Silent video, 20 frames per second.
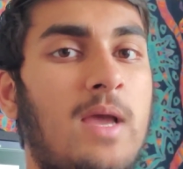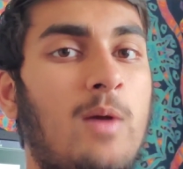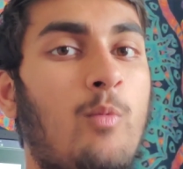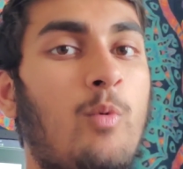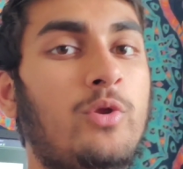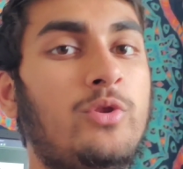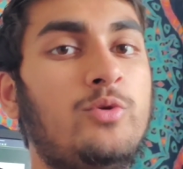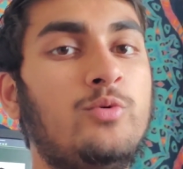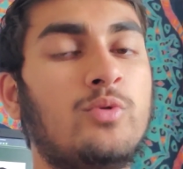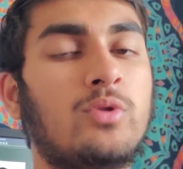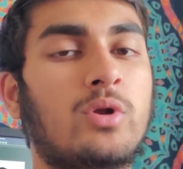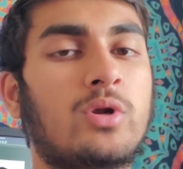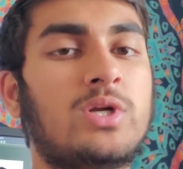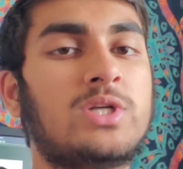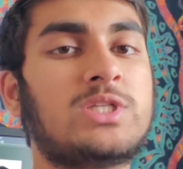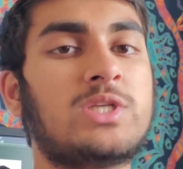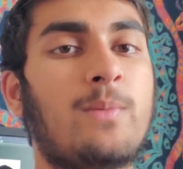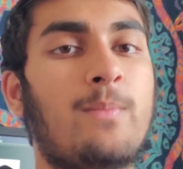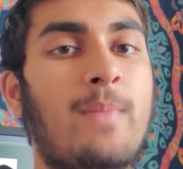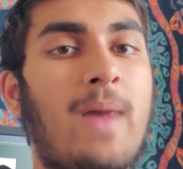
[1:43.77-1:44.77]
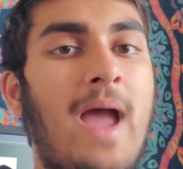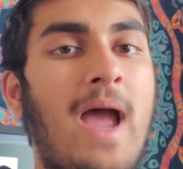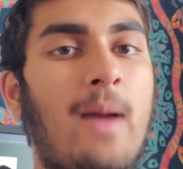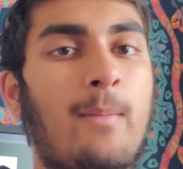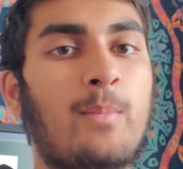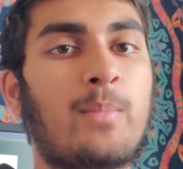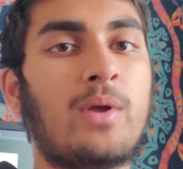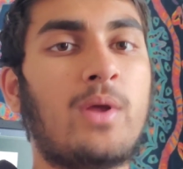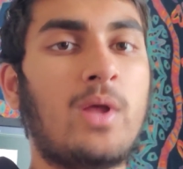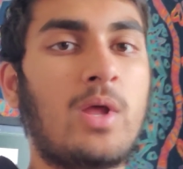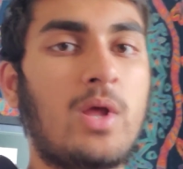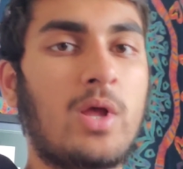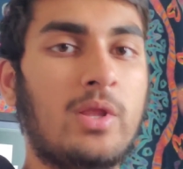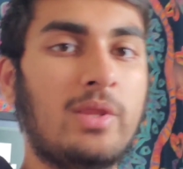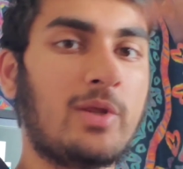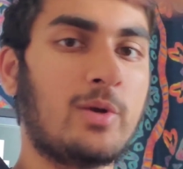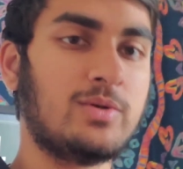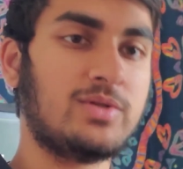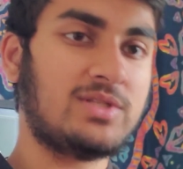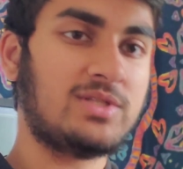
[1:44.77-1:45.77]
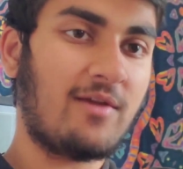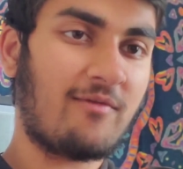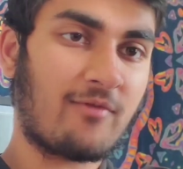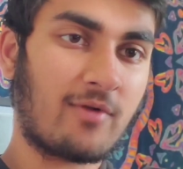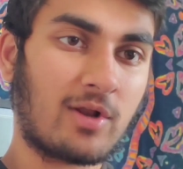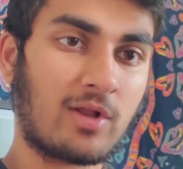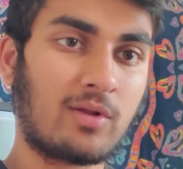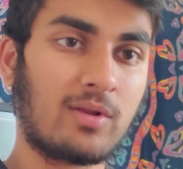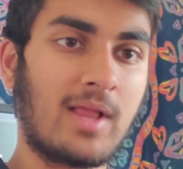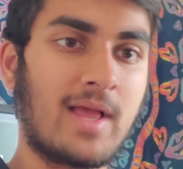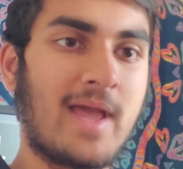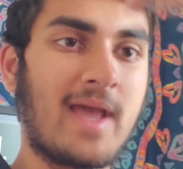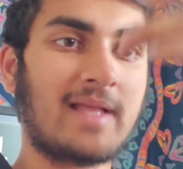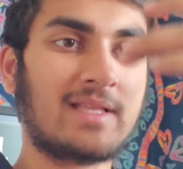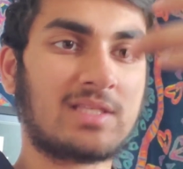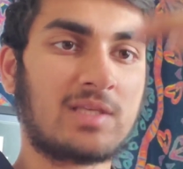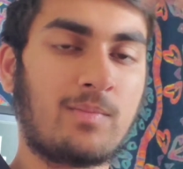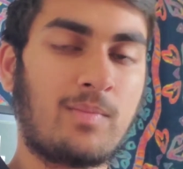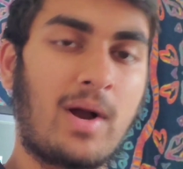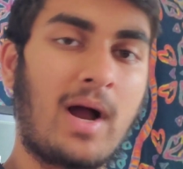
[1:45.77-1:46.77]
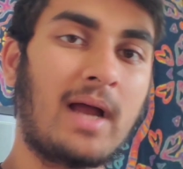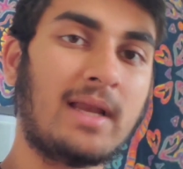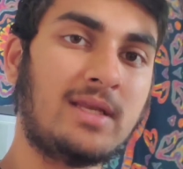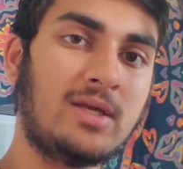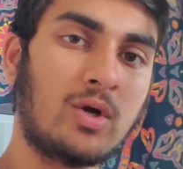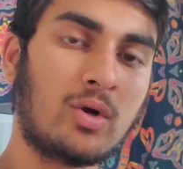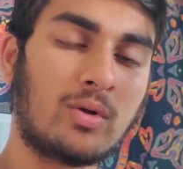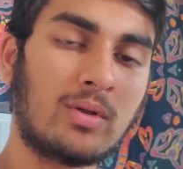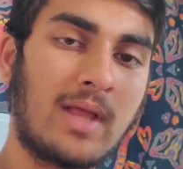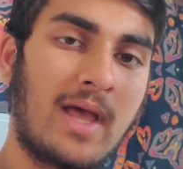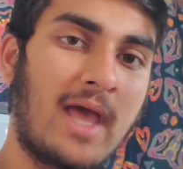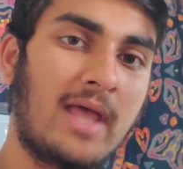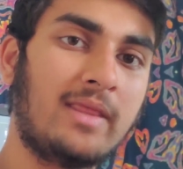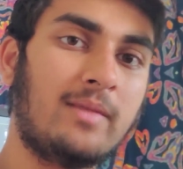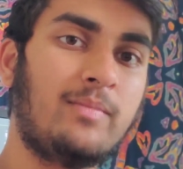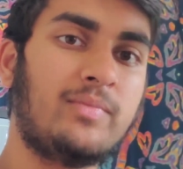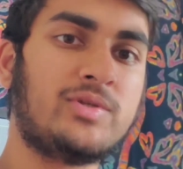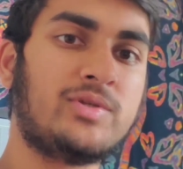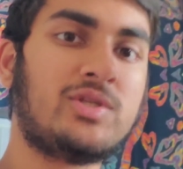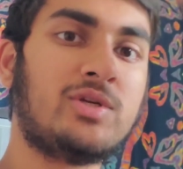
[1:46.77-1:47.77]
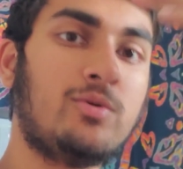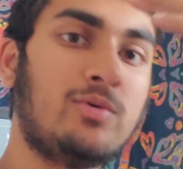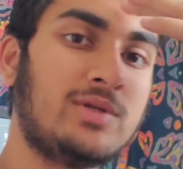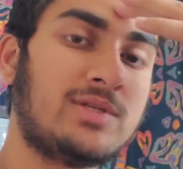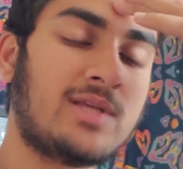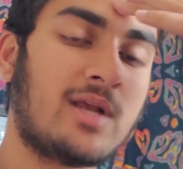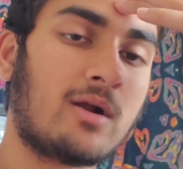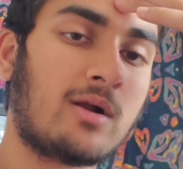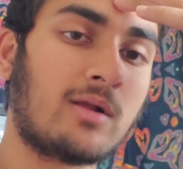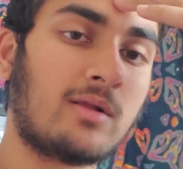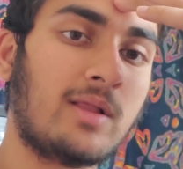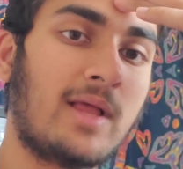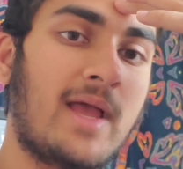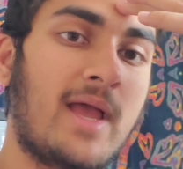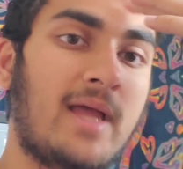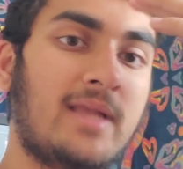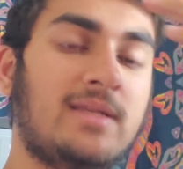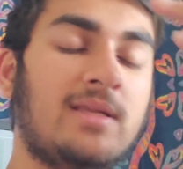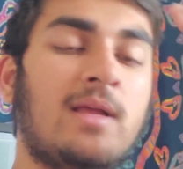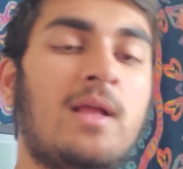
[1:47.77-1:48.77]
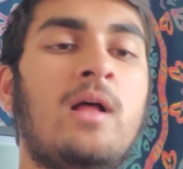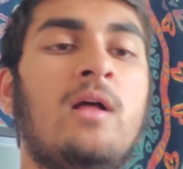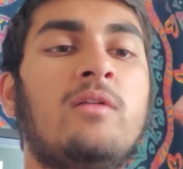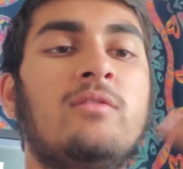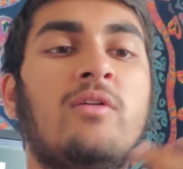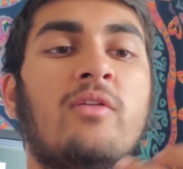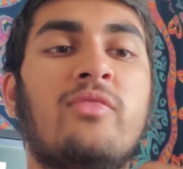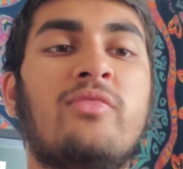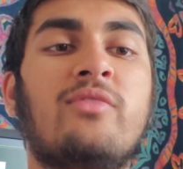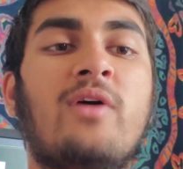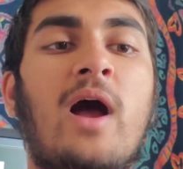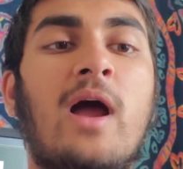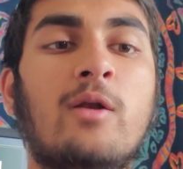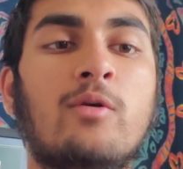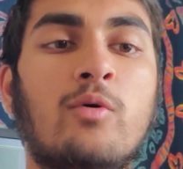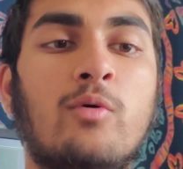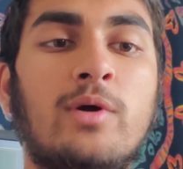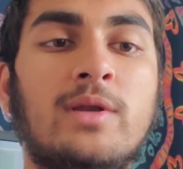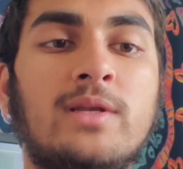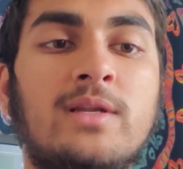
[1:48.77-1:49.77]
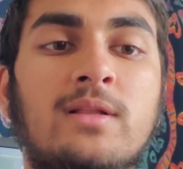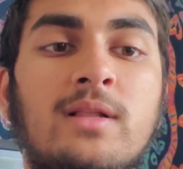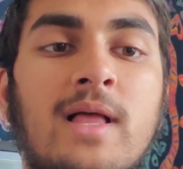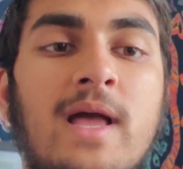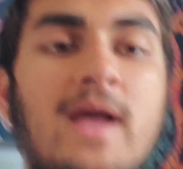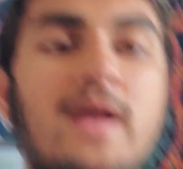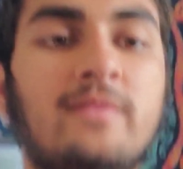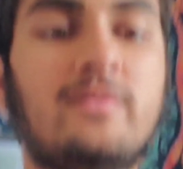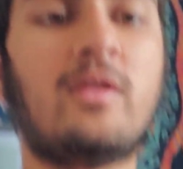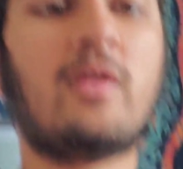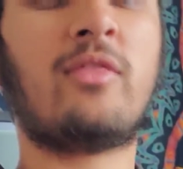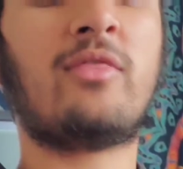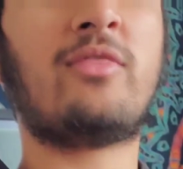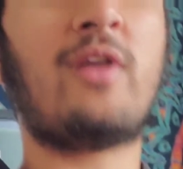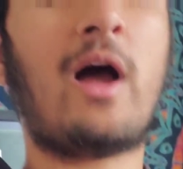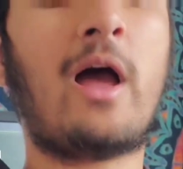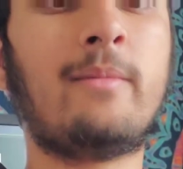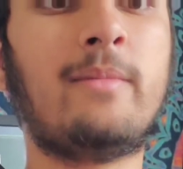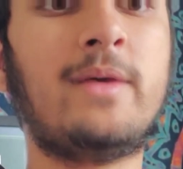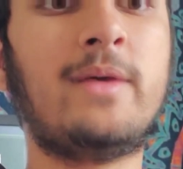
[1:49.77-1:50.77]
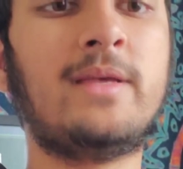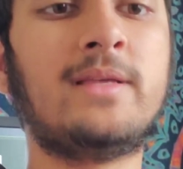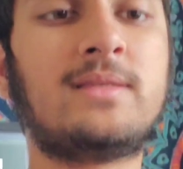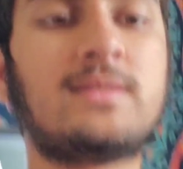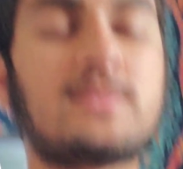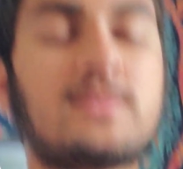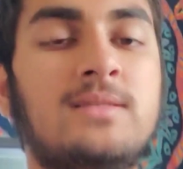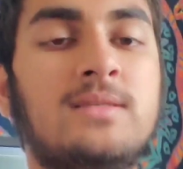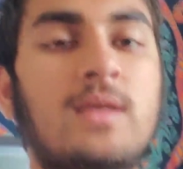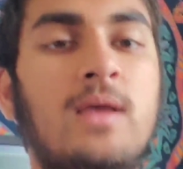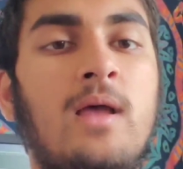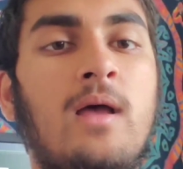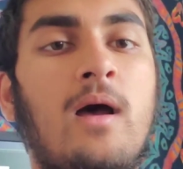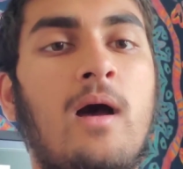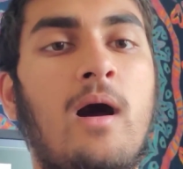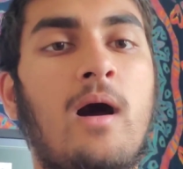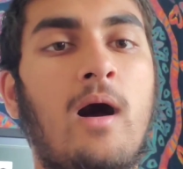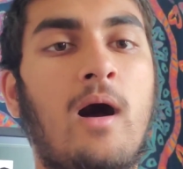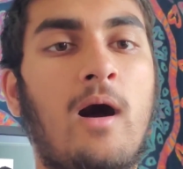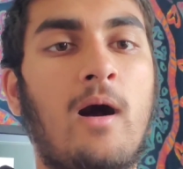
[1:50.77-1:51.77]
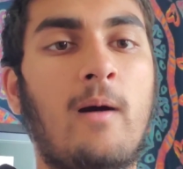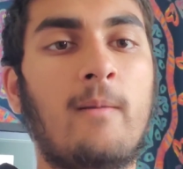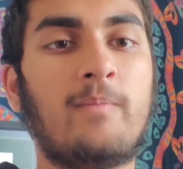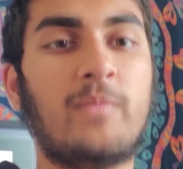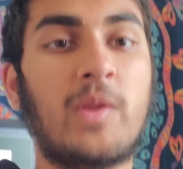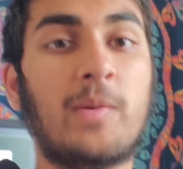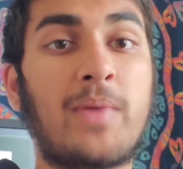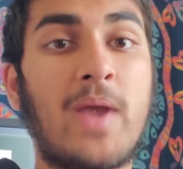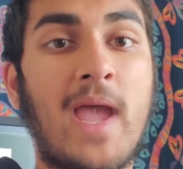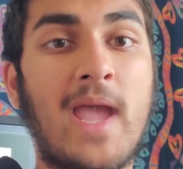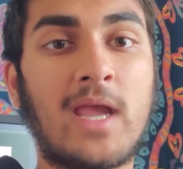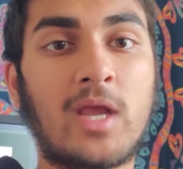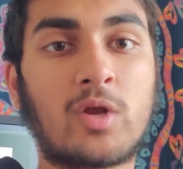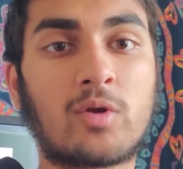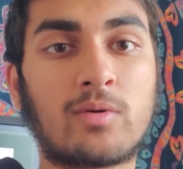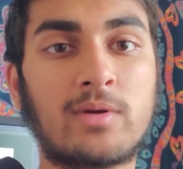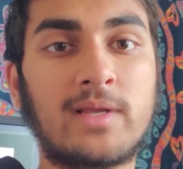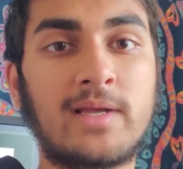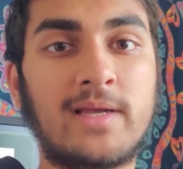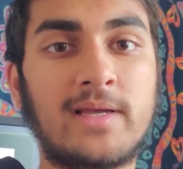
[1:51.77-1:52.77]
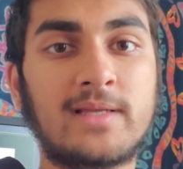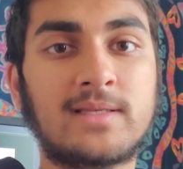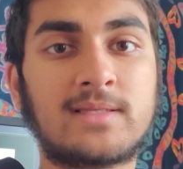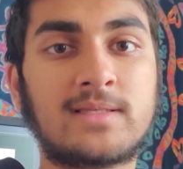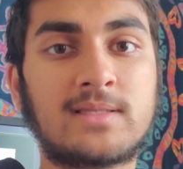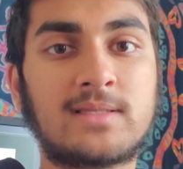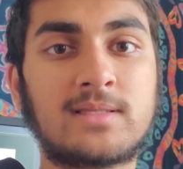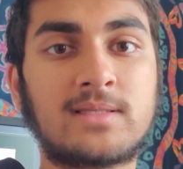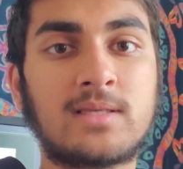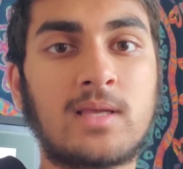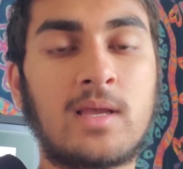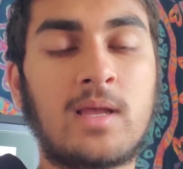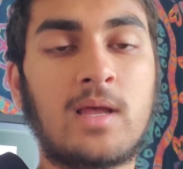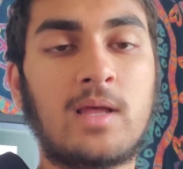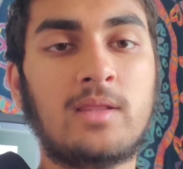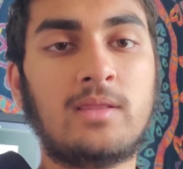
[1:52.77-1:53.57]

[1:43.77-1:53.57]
And when you learn to map those different glands, the pineal gland, the pituitary gland, the thyroid gland, the thymus, um, the pancreas,